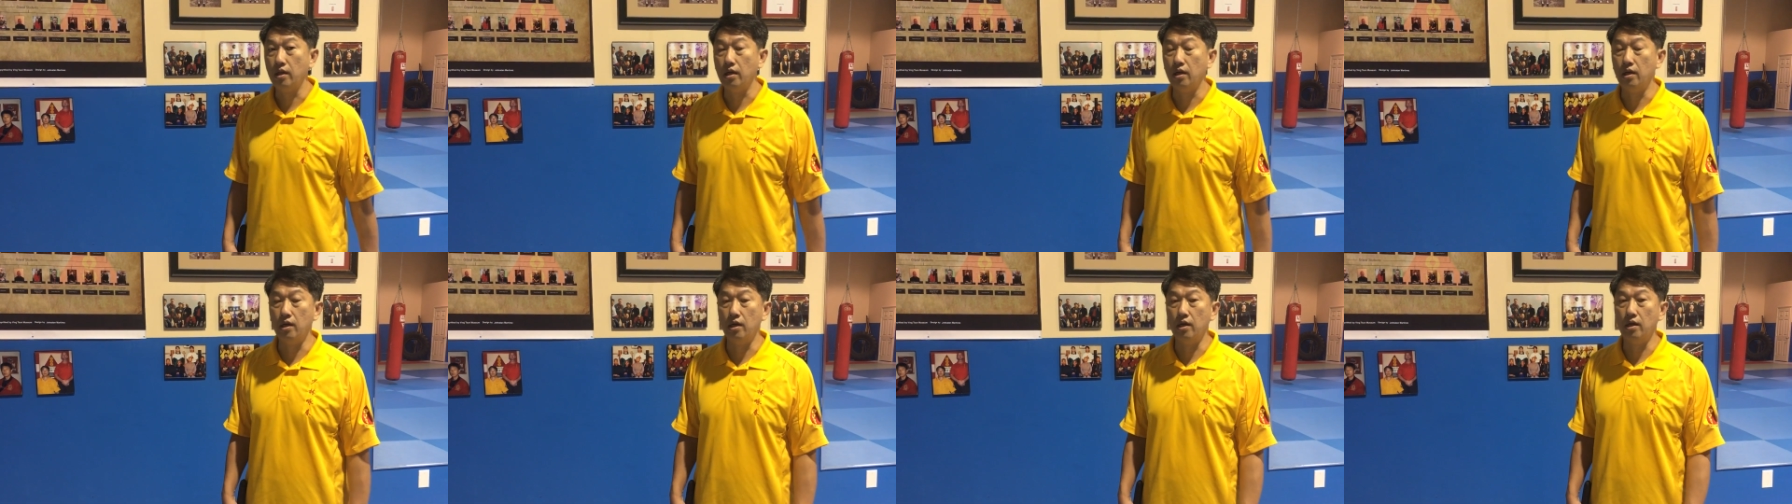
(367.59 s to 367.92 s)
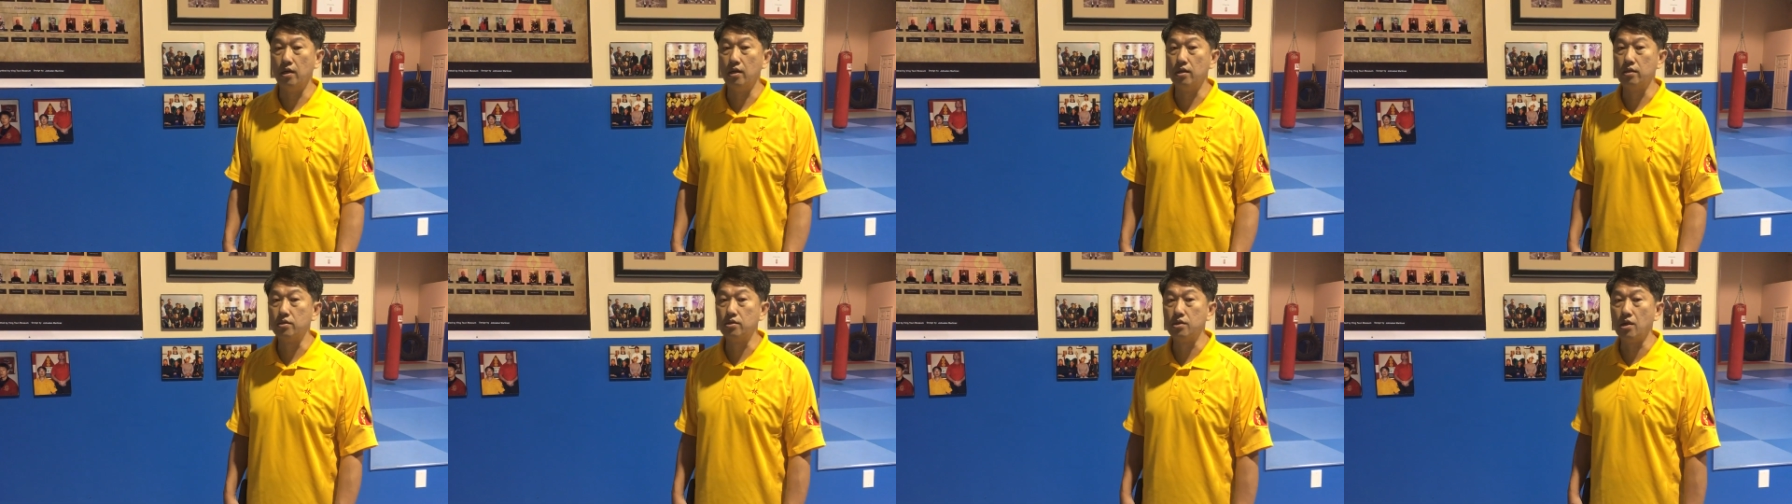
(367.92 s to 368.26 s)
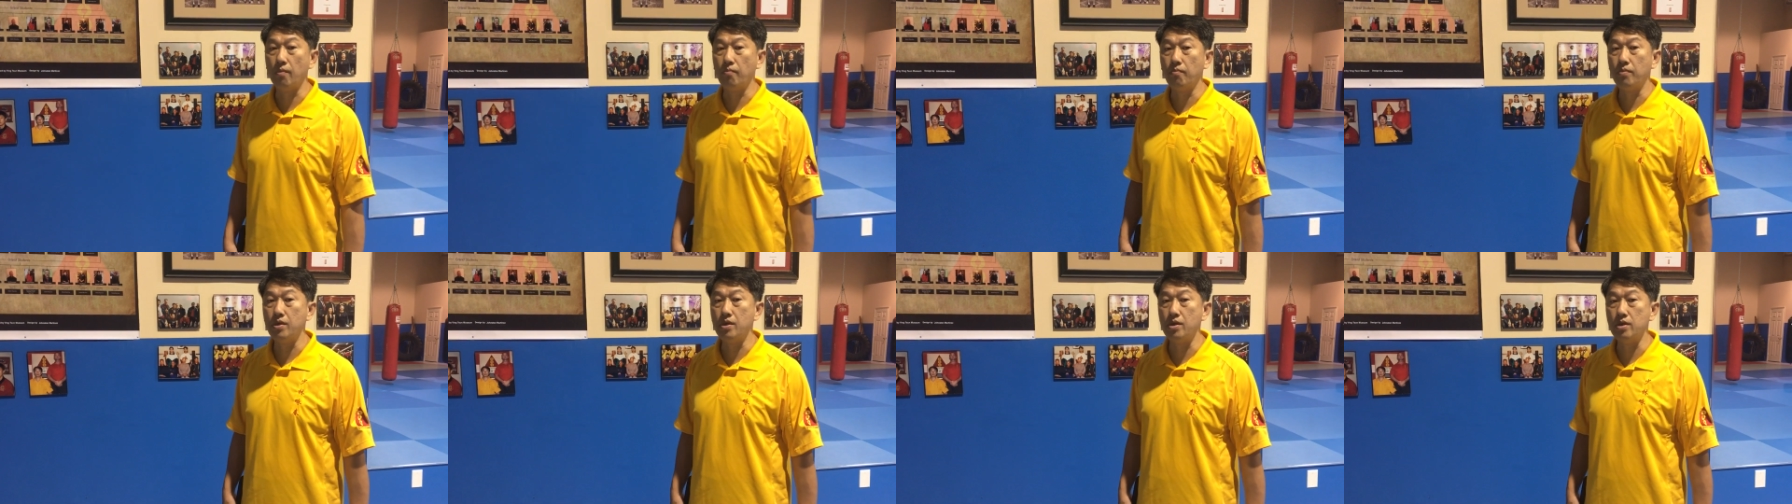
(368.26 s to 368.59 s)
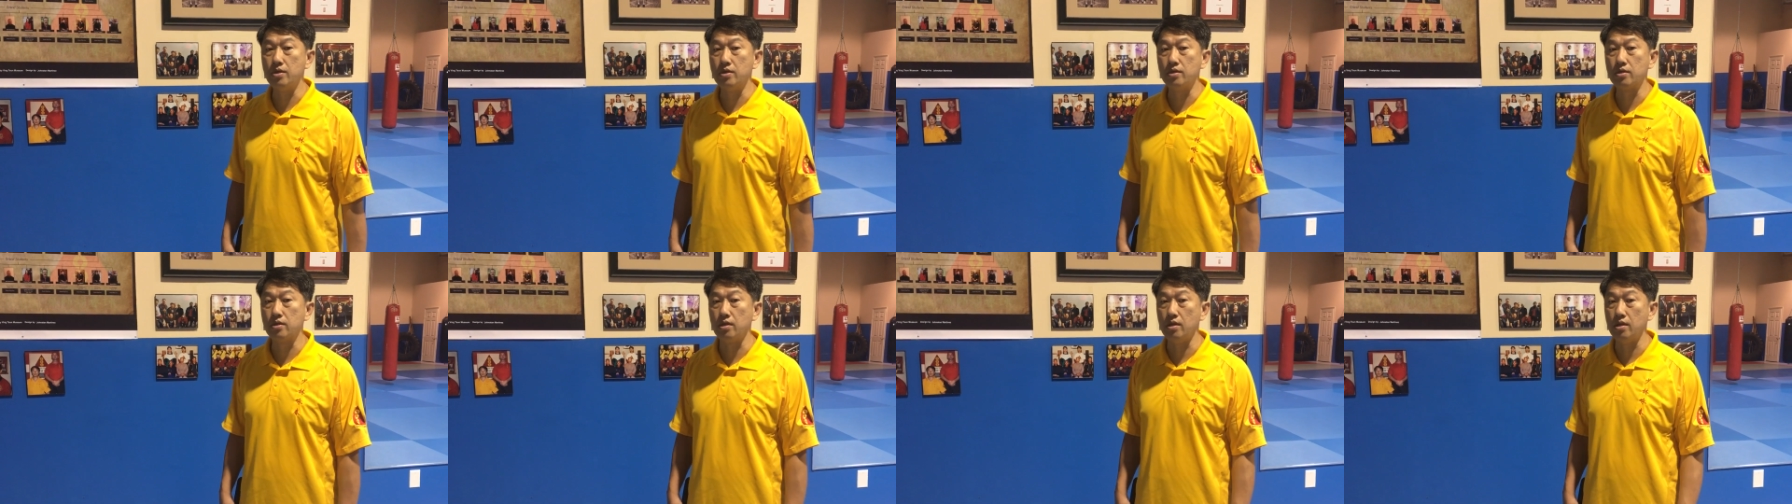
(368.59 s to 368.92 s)
uh,
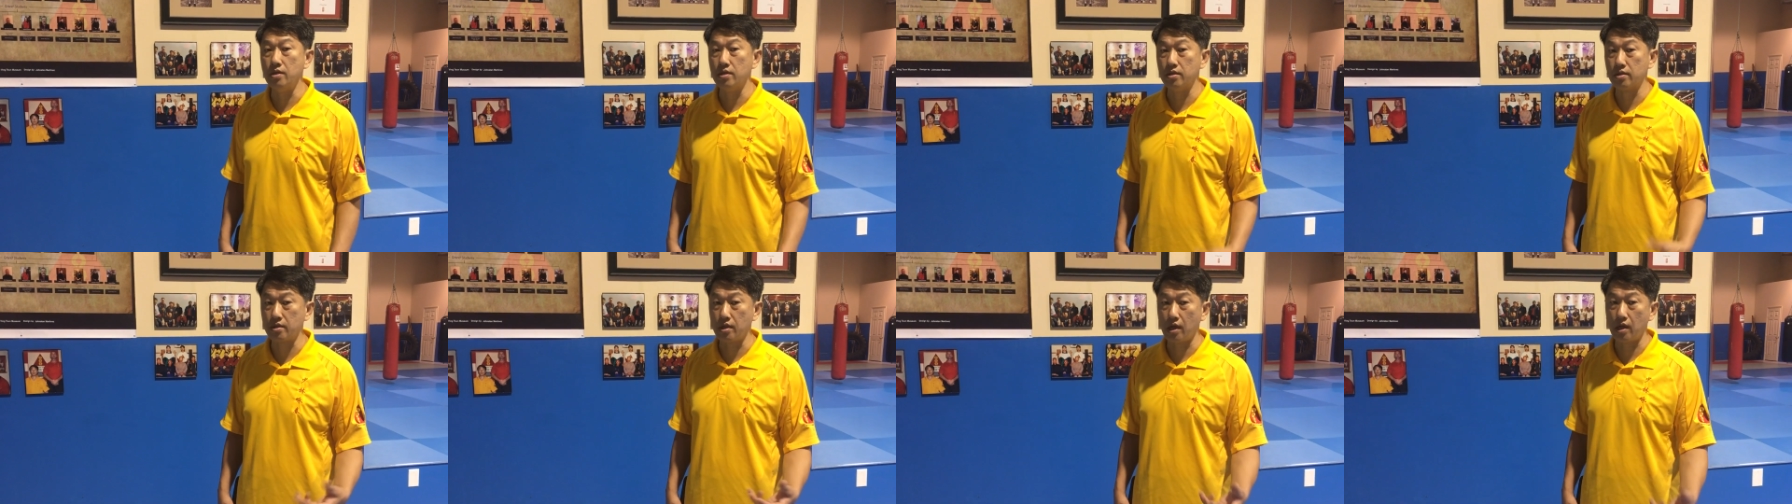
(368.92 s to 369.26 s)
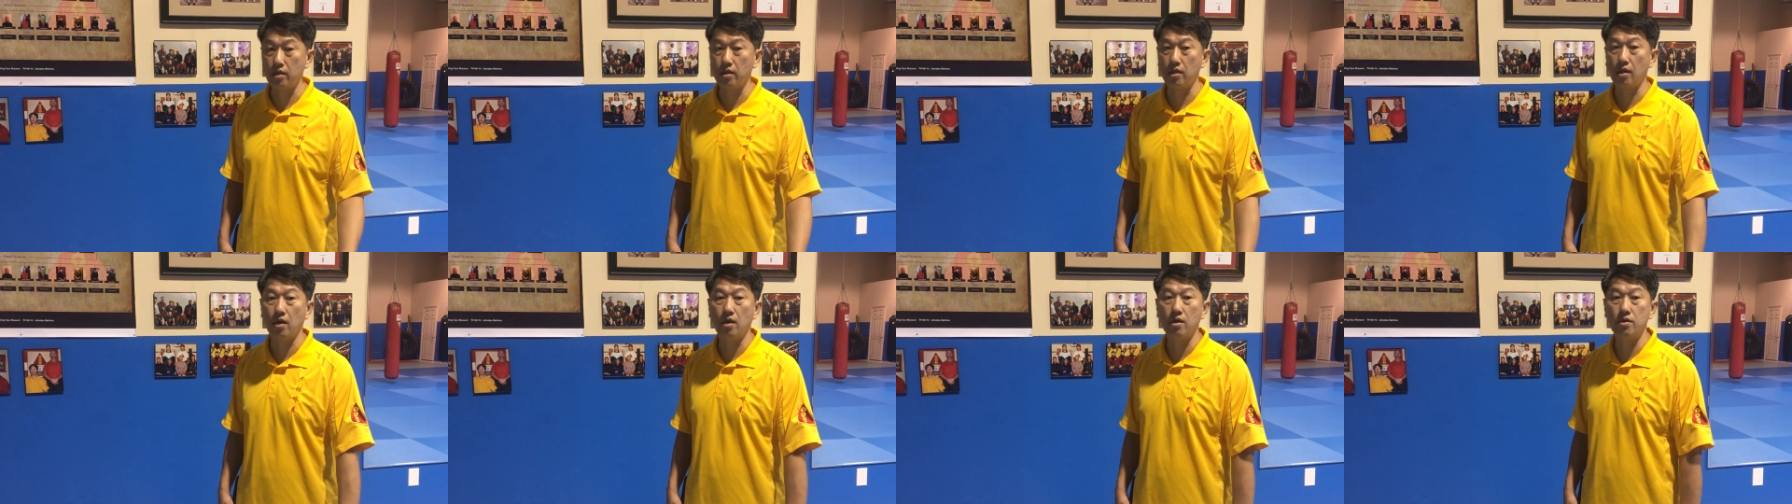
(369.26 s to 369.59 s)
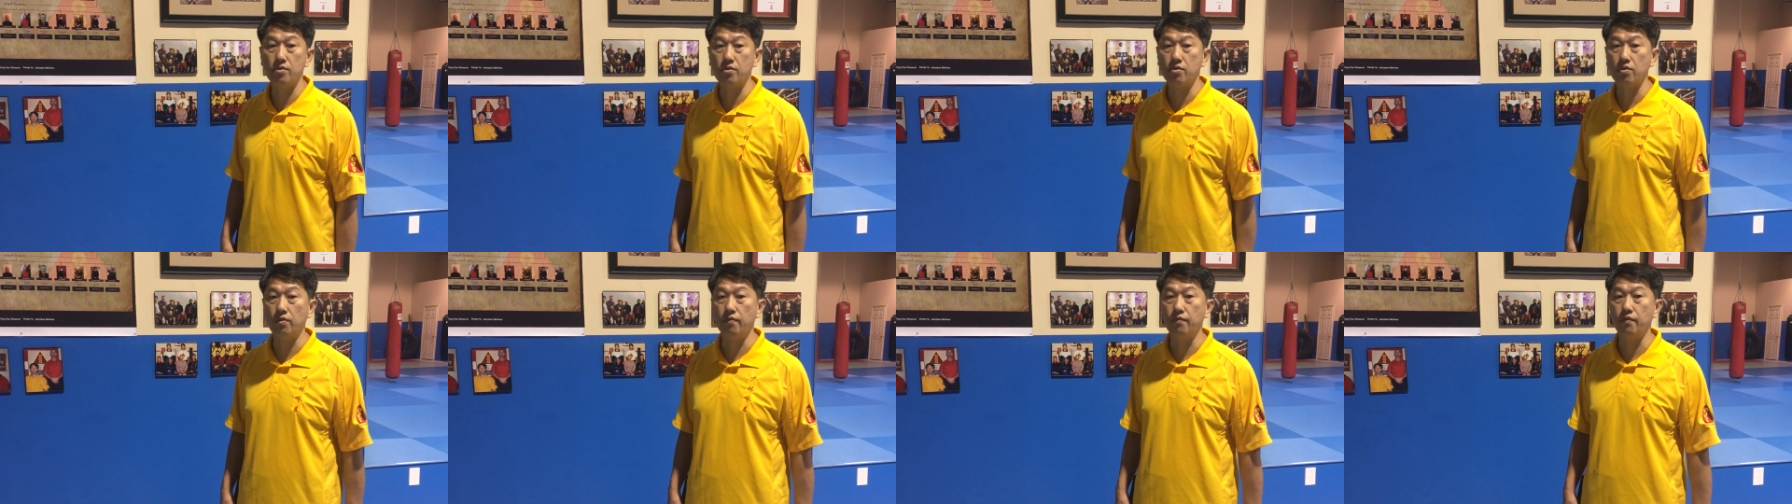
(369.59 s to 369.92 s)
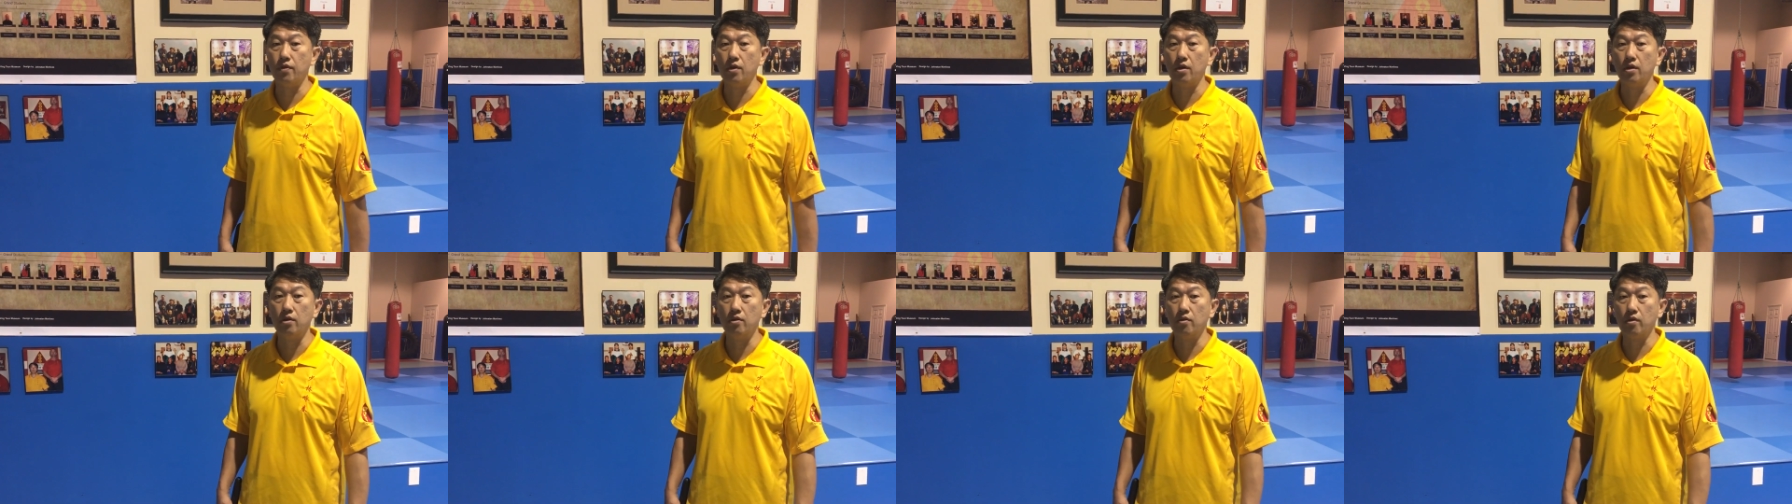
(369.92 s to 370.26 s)
champions in Sanda and so
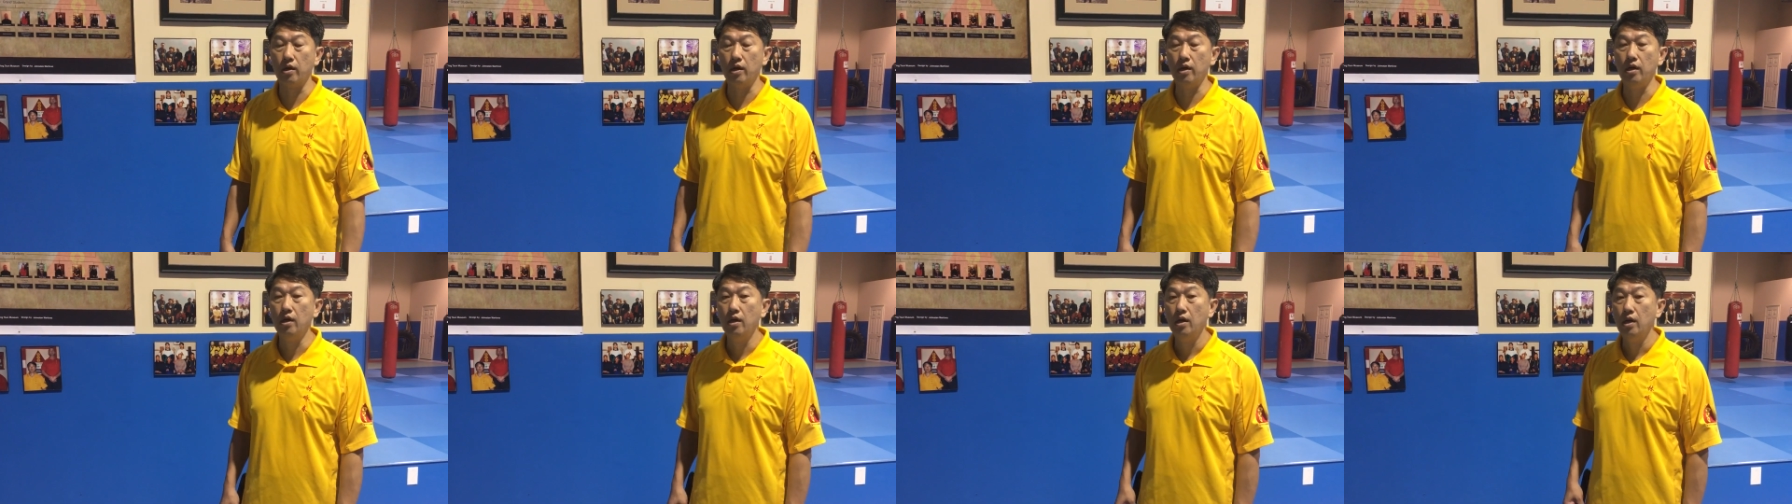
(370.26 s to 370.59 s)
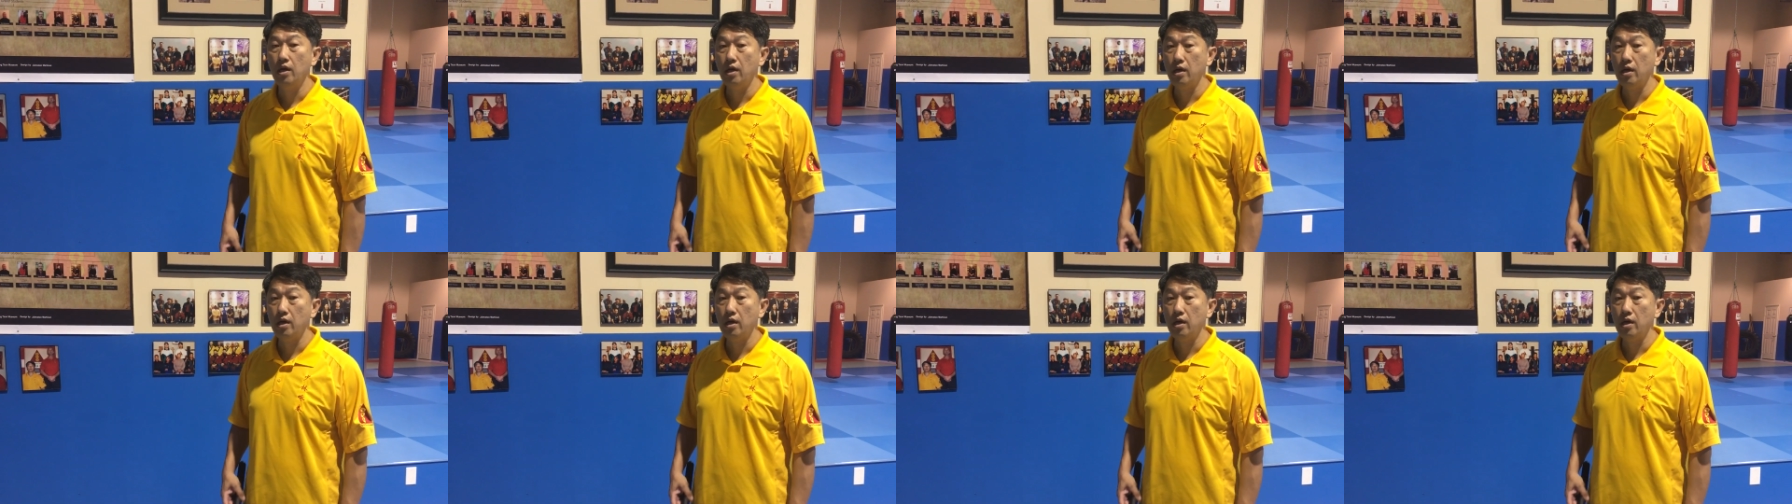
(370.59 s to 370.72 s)
forth, okay?